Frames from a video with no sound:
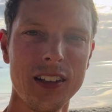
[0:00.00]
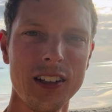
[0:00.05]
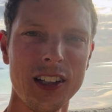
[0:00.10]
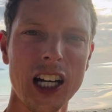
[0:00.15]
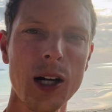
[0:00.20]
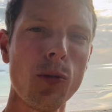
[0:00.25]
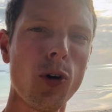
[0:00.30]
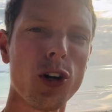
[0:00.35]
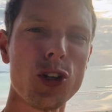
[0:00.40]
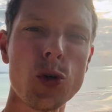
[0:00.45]

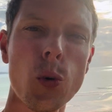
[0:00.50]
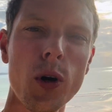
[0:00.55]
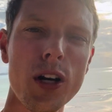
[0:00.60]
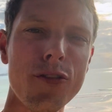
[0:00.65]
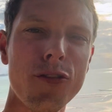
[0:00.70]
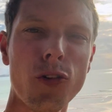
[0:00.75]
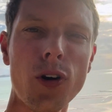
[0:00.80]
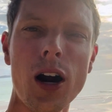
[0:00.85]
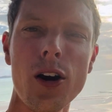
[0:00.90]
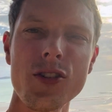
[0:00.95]
Come on,
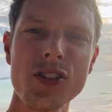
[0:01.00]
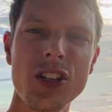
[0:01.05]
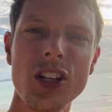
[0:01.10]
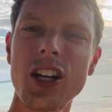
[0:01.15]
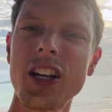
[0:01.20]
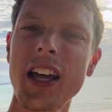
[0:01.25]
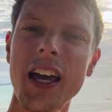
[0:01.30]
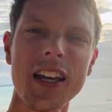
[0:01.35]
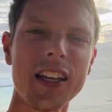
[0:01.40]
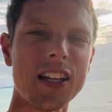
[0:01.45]
24 hours in a
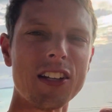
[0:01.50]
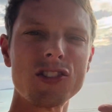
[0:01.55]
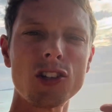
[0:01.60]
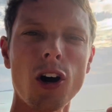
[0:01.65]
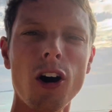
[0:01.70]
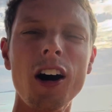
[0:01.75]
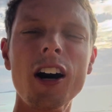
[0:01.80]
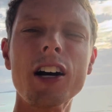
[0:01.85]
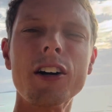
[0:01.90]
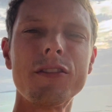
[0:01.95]
day. That's
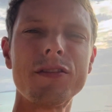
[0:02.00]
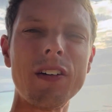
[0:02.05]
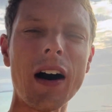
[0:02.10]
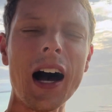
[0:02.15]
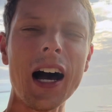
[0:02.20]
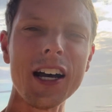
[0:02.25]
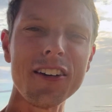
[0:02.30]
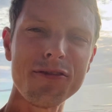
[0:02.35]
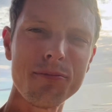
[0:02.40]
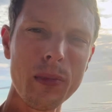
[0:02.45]
all.
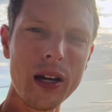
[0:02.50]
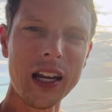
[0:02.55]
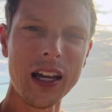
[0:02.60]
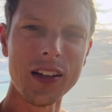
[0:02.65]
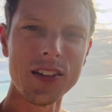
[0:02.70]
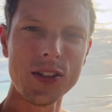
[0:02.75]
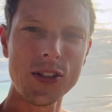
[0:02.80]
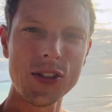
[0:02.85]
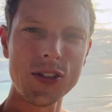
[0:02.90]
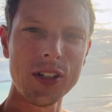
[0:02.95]
5
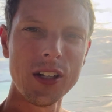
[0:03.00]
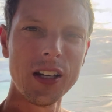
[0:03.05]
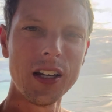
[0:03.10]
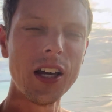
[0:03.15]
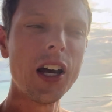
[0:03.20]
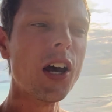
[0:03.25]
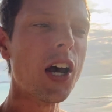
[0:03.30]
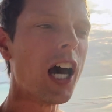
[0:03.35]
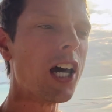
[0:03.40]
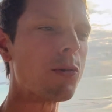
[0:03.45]
minutes
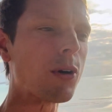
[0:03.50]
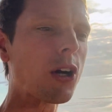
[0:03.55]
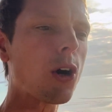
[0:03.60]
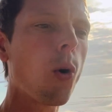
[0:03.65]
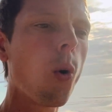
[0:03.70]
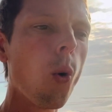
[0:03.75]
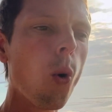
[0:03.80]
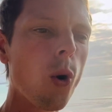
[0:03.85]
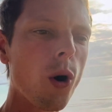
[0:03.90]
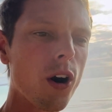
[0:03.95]
and
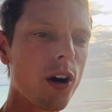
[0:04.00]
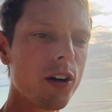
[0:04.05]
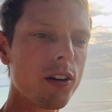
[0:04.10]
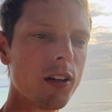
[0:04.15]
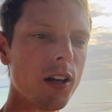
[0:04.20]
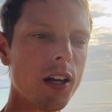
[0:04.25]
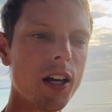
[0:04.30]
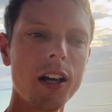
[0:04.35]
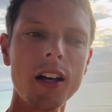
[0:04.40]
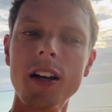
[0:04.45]
record
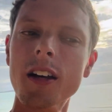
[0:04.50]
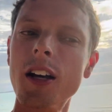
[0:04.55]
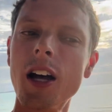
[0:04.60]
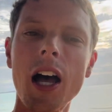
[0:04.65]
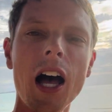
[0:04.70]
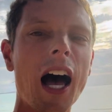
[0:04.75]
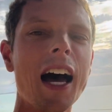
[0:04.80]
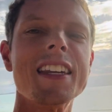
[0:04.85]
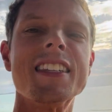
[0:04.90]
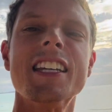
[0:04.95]

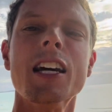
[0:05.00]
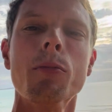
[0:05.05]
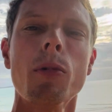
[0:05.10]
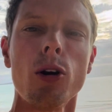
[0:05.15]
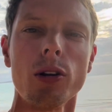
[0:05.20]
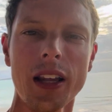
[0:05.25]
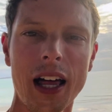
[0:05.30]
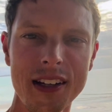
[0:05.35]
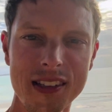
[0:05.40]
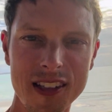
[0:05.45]
a demo
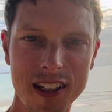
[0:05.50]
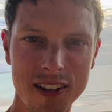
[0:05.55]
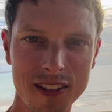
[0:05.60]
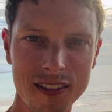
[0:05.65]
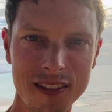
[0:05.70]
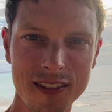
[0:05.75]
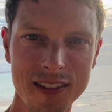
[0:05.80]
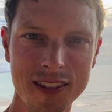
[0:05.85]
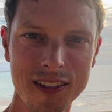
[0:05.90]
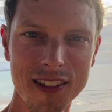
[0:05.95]
lesson.
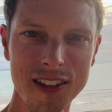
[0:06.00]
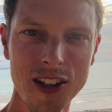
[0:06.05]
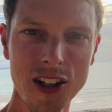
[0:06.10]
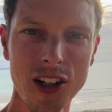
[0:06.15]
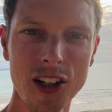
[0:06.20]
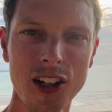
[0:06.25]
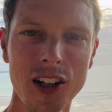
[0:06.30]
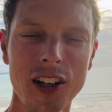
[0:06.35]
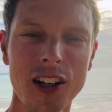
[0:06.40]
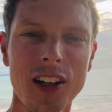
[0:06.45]

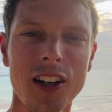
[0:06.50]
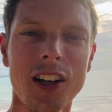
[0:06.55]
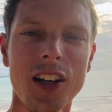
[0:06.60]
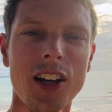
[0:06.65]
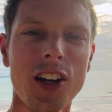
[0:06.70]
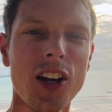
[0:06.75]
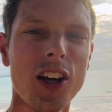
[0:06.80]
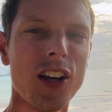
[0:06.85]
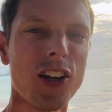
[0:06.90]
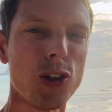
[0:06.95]

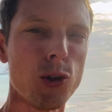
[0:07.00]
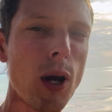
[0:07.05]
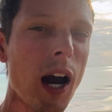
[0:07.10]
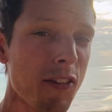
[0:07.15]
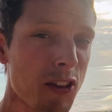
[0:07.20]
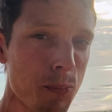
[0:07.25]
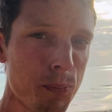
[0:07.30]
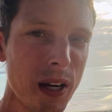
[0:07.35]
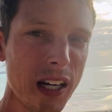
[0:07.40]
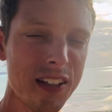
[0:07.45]
You have
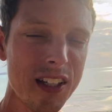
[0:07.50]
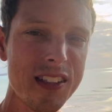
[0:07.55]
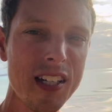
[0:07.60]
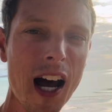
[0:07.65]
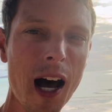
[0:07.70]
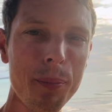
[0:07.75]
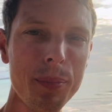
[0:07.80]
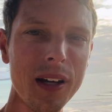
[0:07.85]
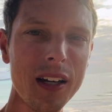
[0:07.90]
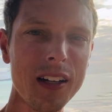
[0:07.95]
to pick a
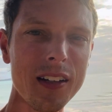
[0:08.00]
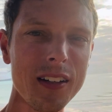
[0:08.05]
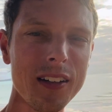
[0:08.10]
topic.